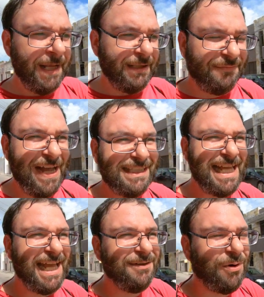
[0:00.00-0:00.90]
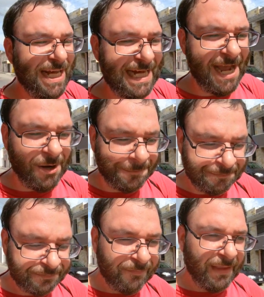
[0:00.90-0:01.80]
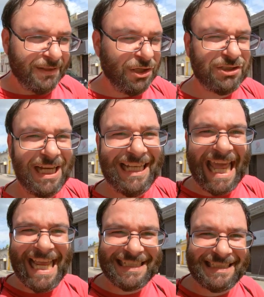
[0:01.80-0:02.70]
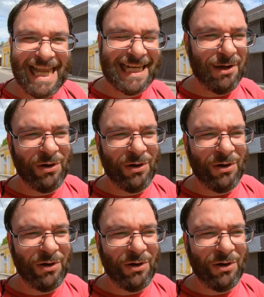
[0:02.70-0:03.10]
The fact that right now there's a ley seca.